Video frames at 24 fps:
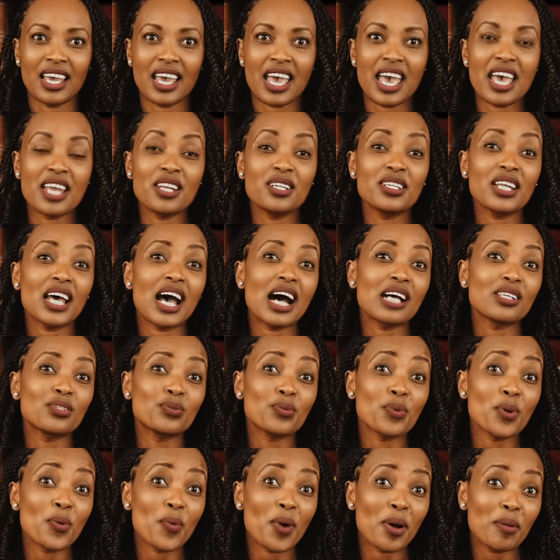and as
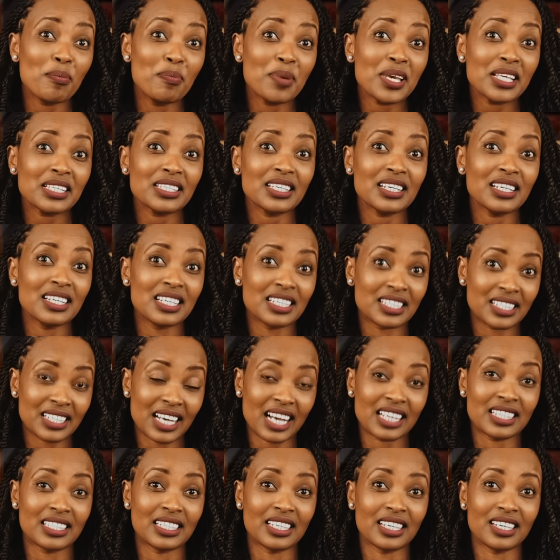we were busy
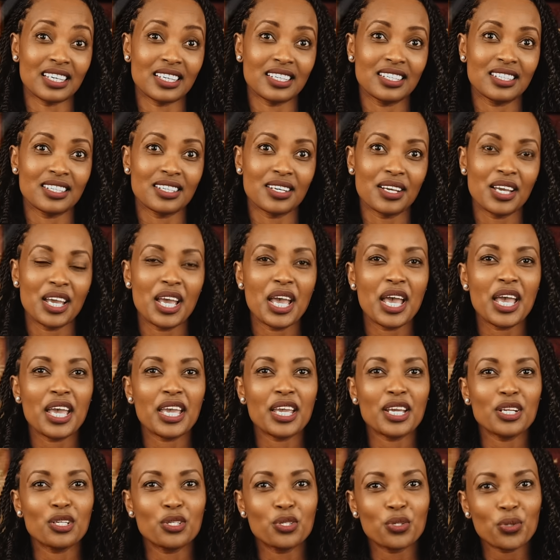discussing it,
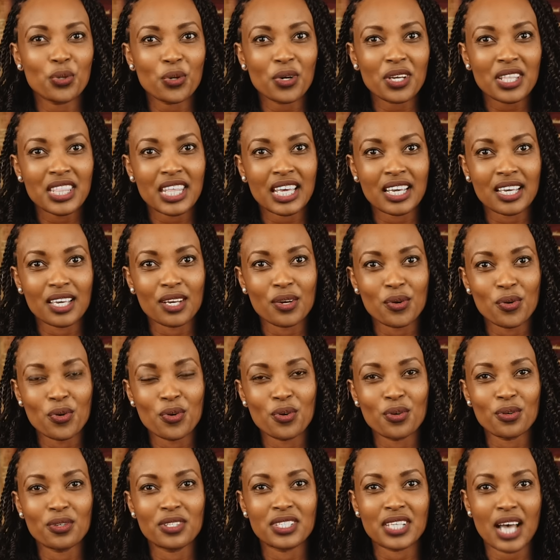he took the
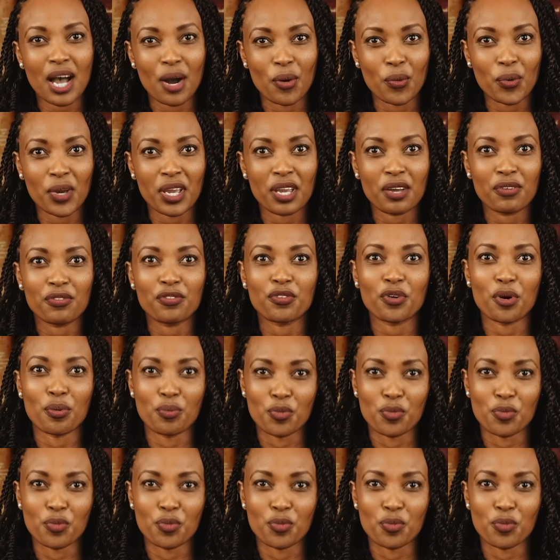Kikuyus away from